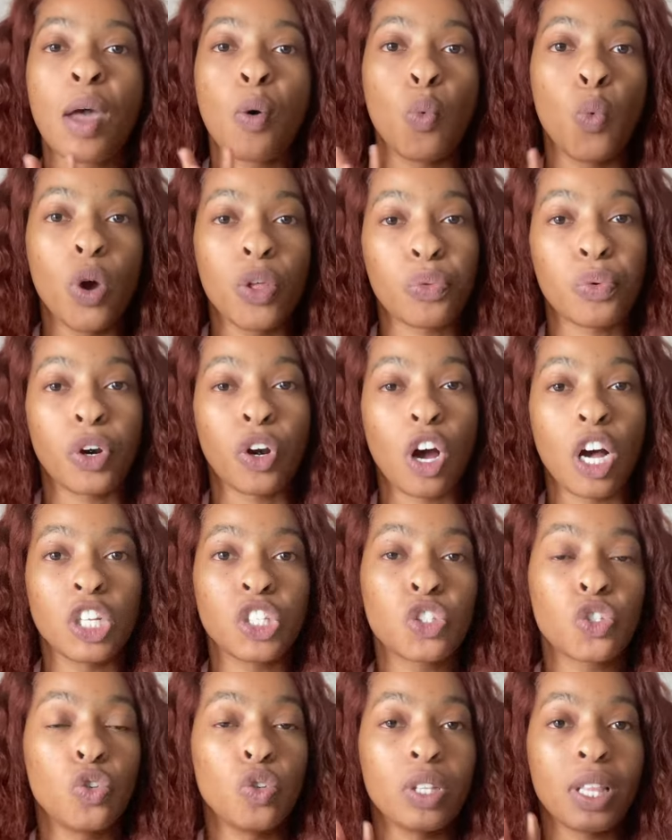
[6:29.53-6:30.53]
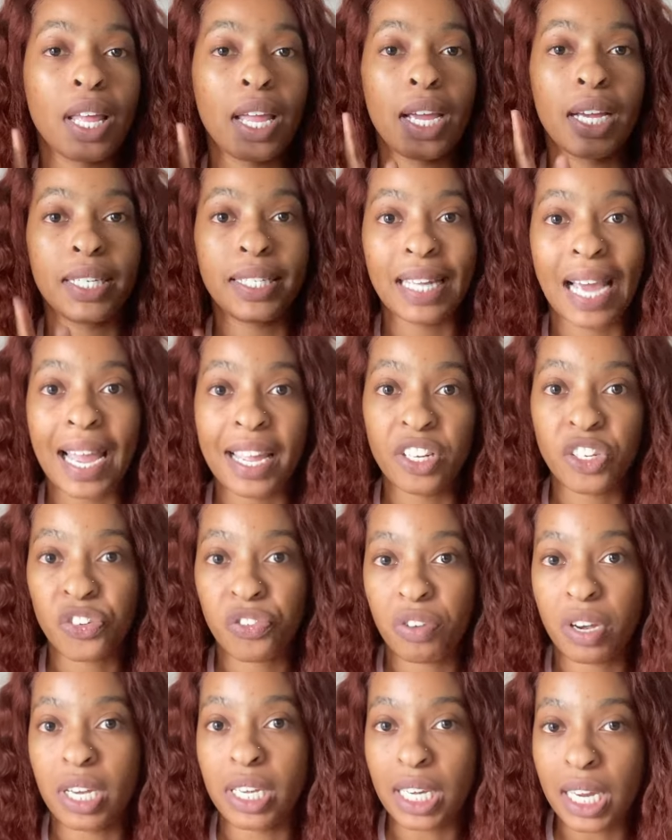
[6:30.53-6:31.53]
with regards to their
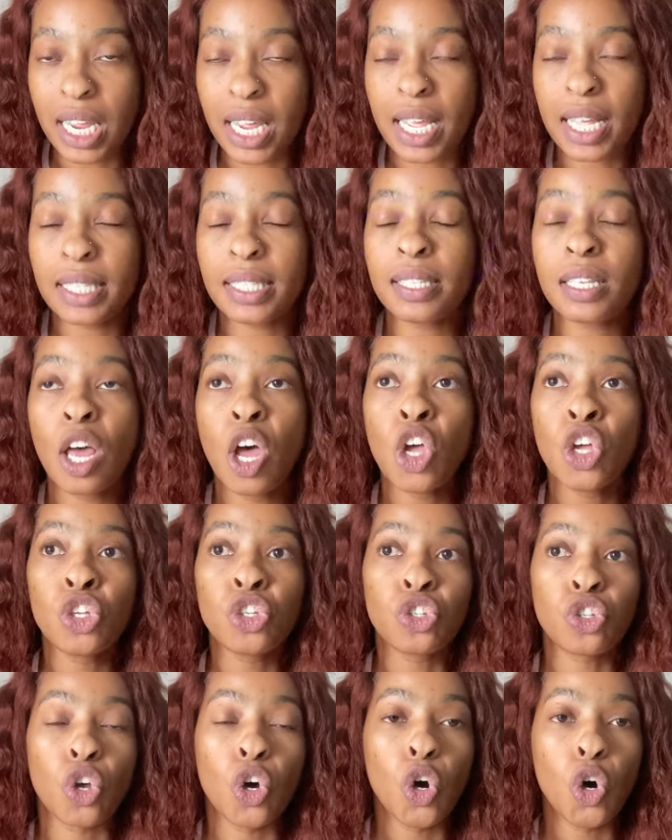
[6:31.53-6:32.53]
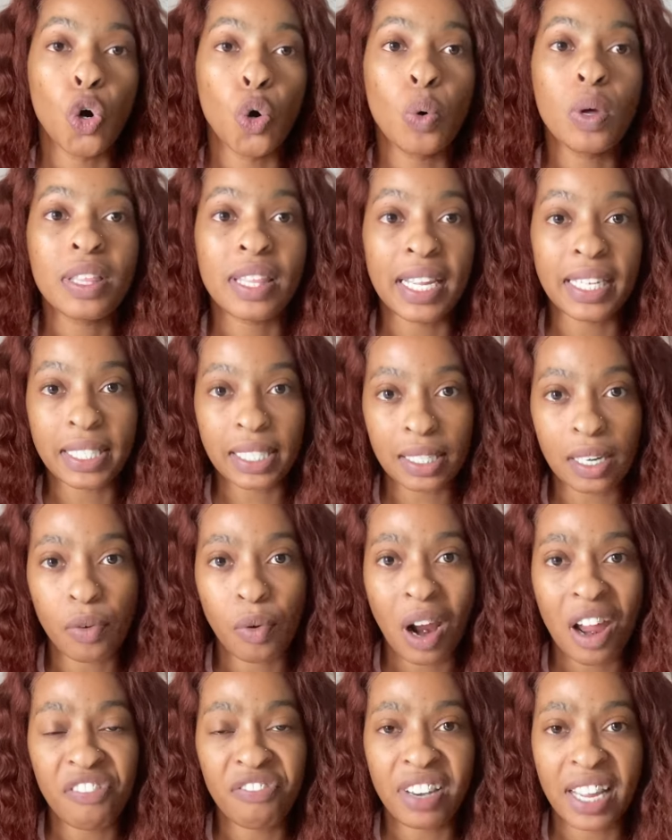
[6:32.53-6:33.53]
dietary needs. So they did
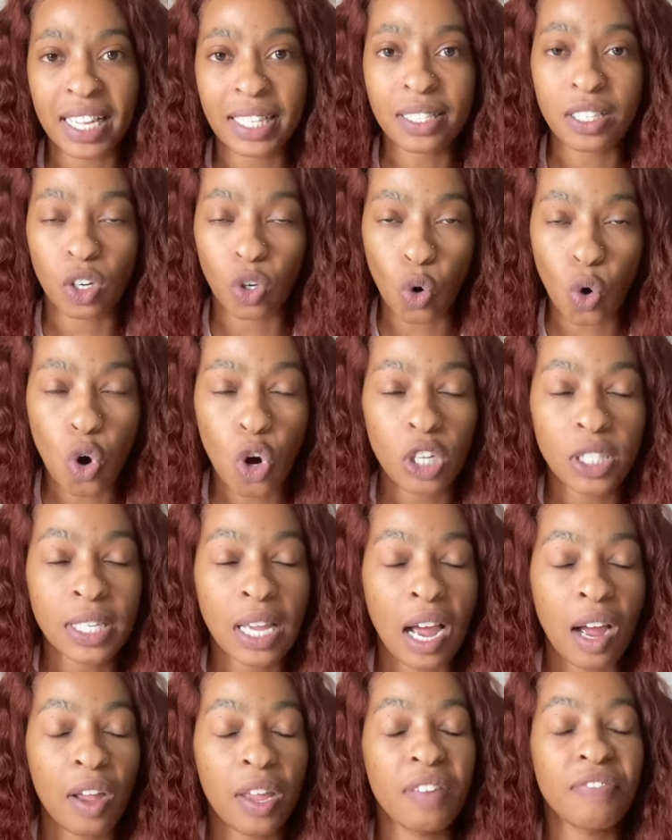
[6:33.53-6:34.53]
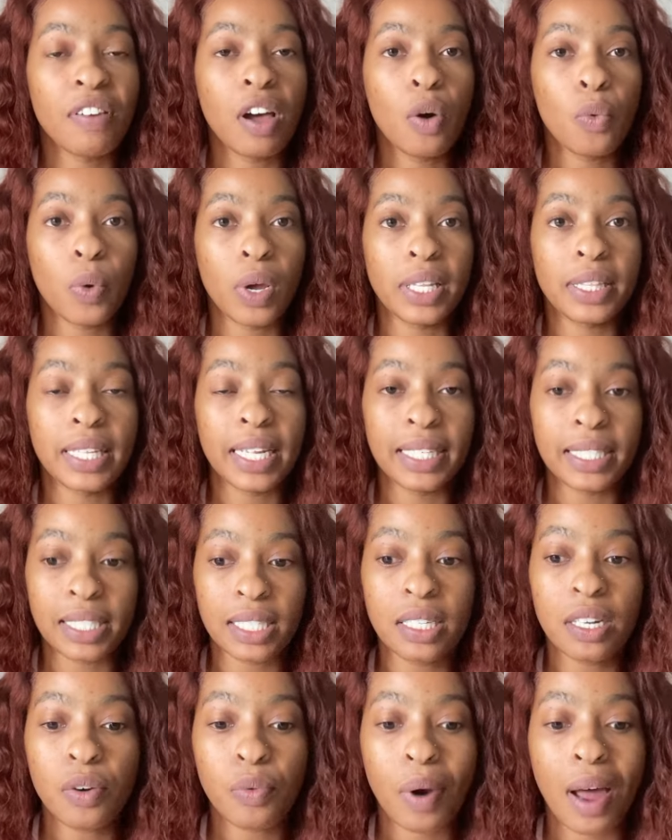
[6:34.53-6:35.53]
arrive late in court. However, when they
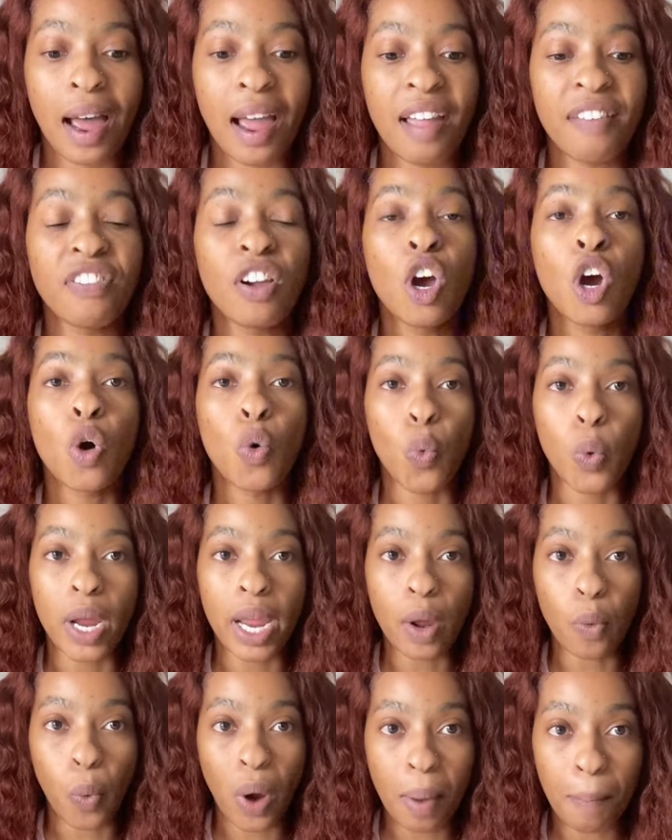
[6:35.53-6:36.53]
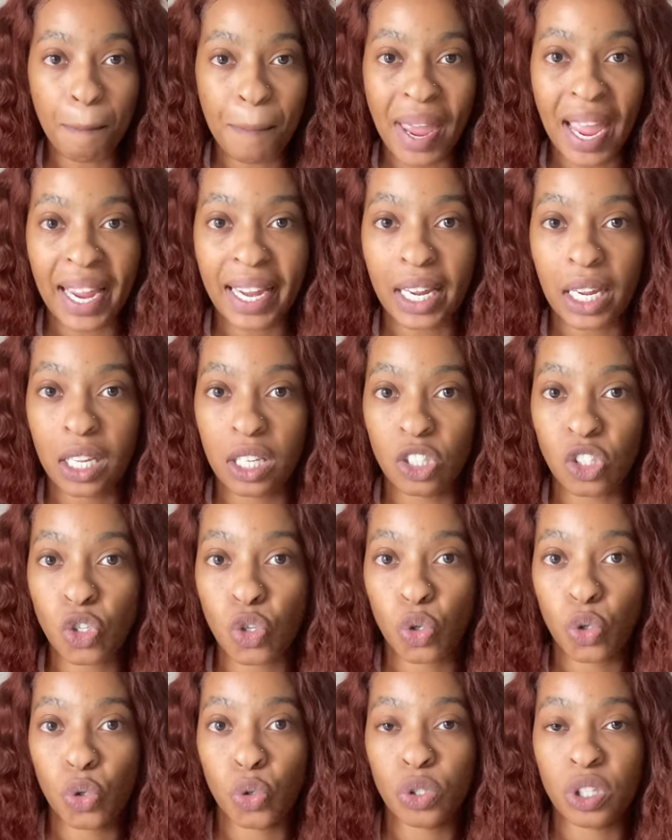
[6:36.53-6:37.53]
did arrive, we went back
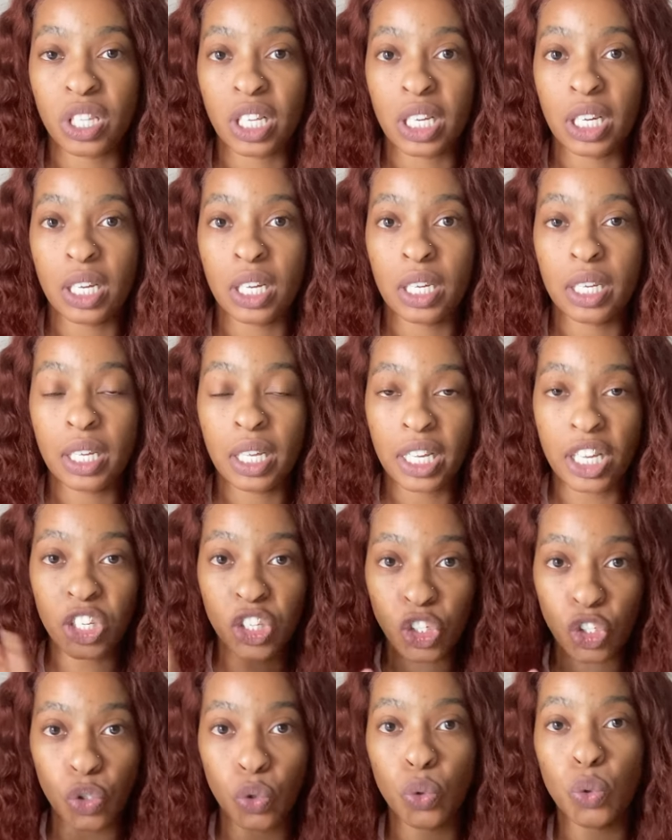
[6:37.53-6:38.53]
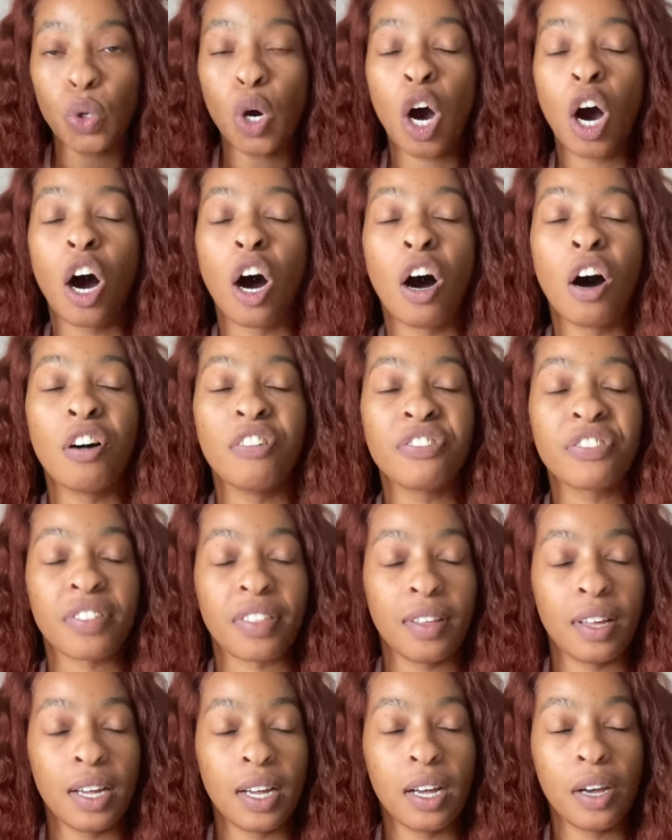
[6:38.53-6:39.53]
into the issue of
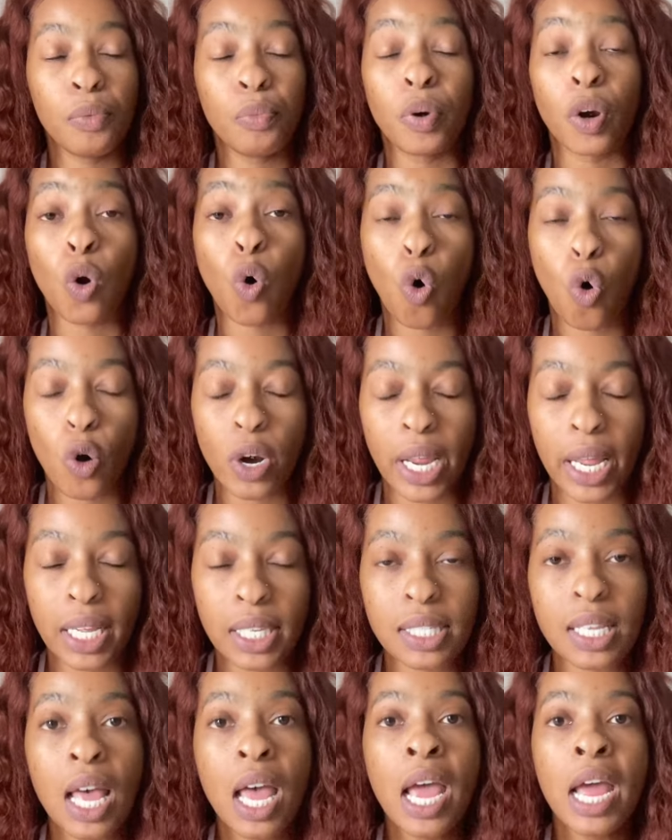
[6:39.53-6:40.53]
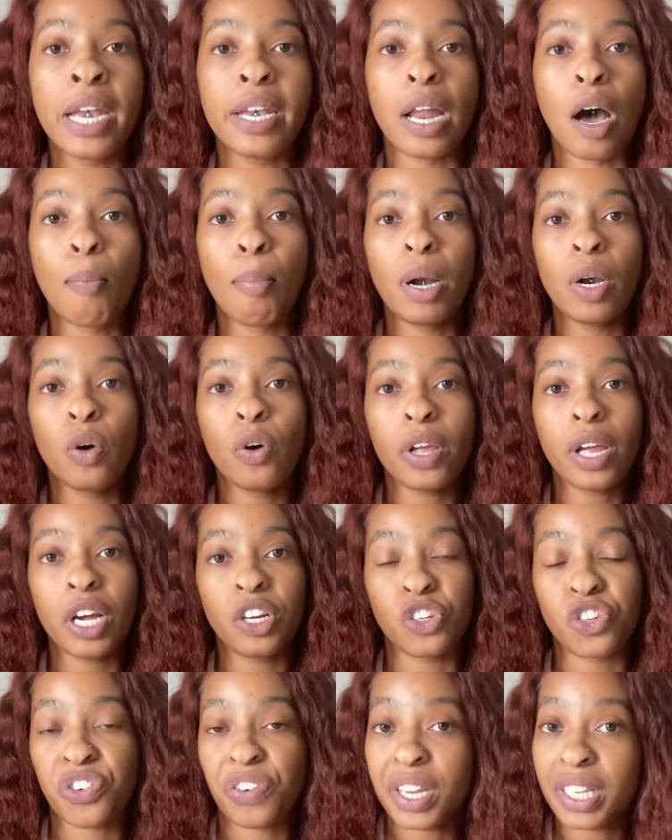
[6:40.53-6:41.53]
the recordings. Now Baloyi
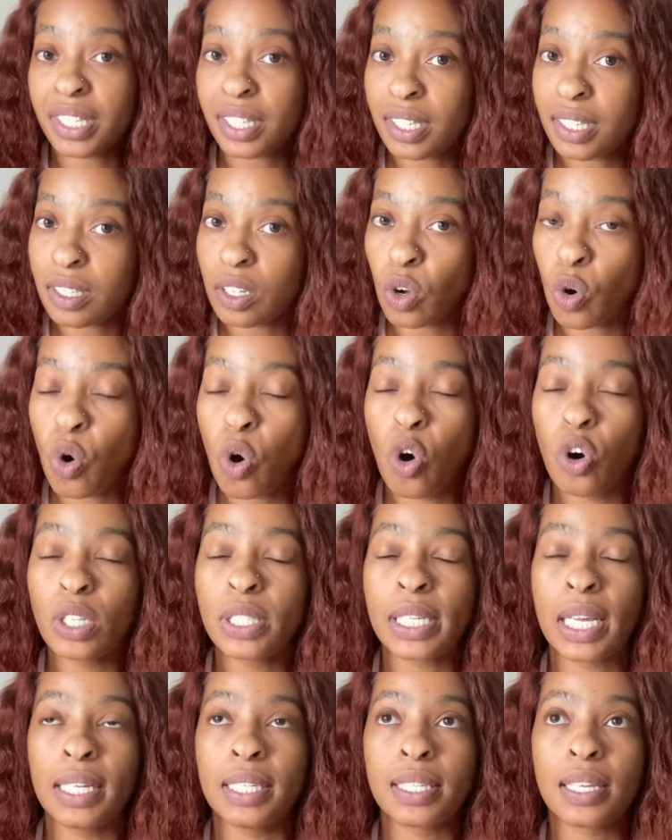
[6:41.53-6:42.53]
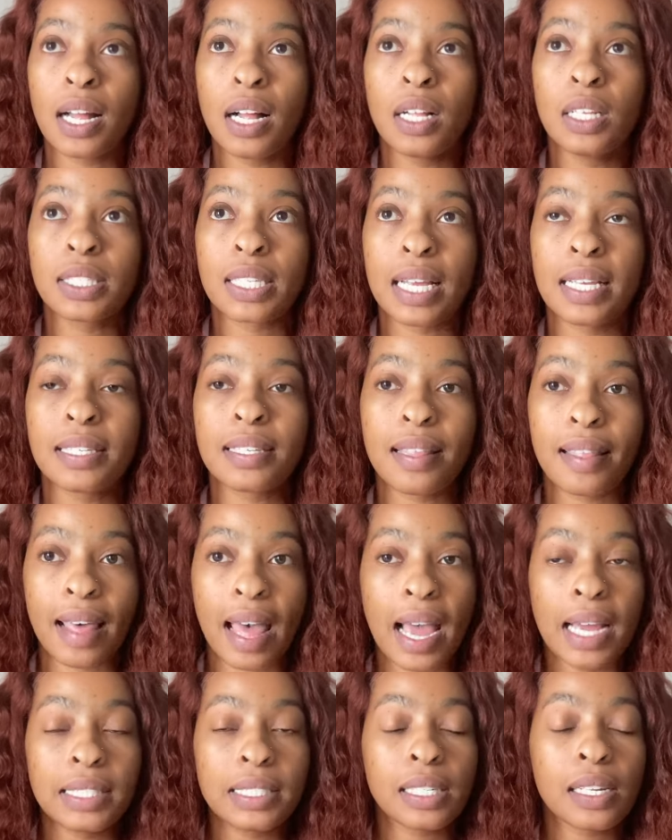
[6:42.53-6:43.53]
addresses the court and tells us
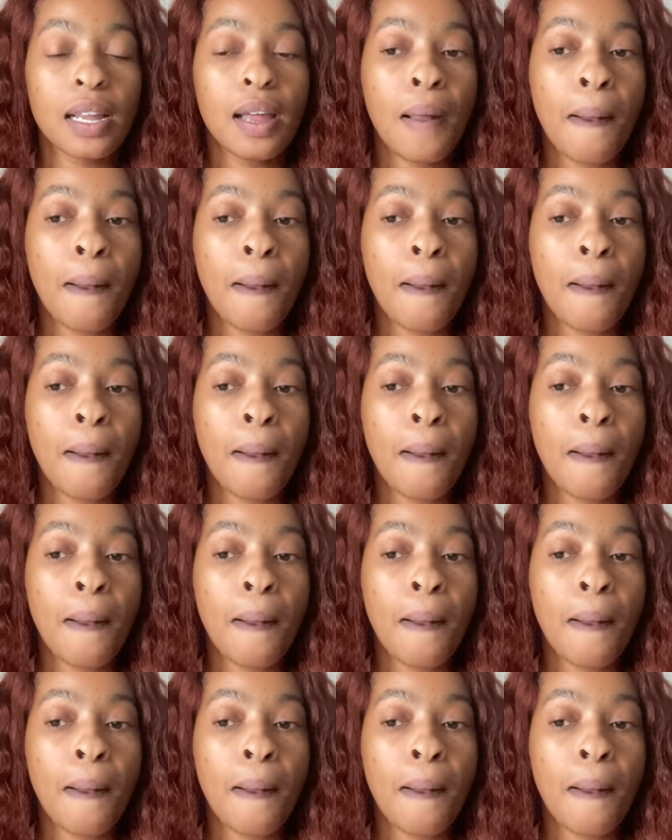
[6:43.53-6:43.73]
that